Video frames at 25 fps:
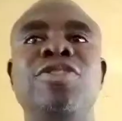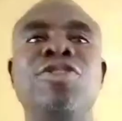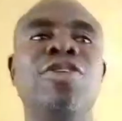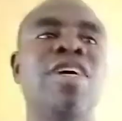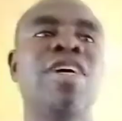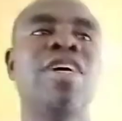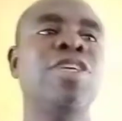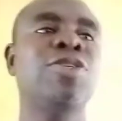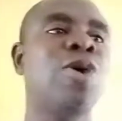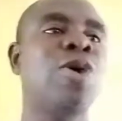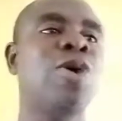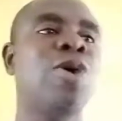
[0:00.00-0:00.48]

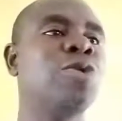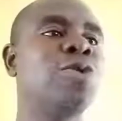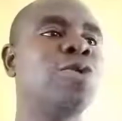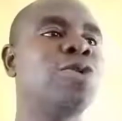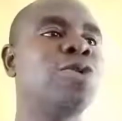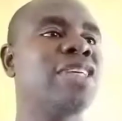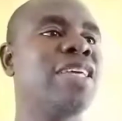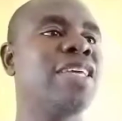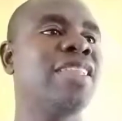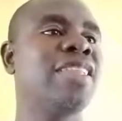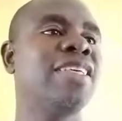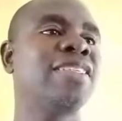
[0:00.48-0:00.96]
world, we
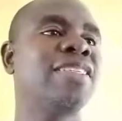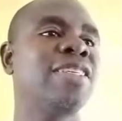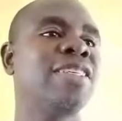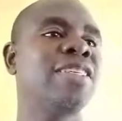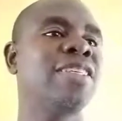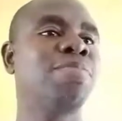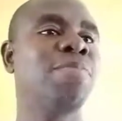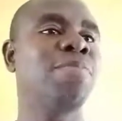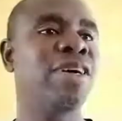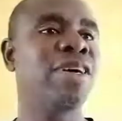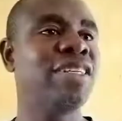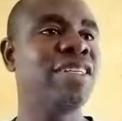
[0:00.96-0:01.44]
said this is
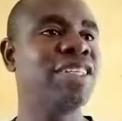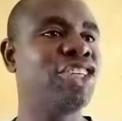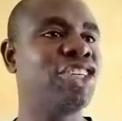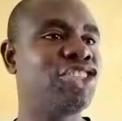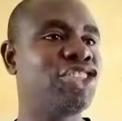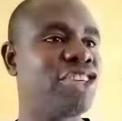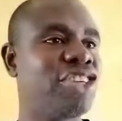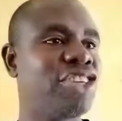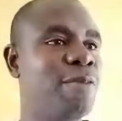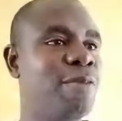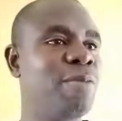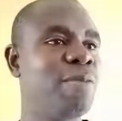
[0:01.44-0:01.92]
body
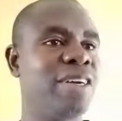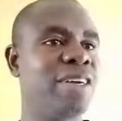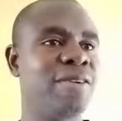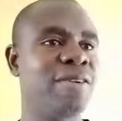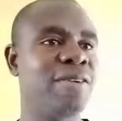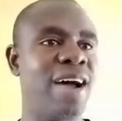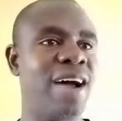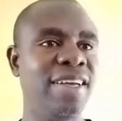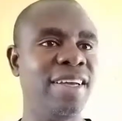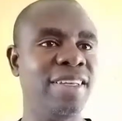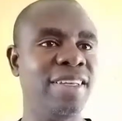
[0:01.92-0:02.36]
shaming, right?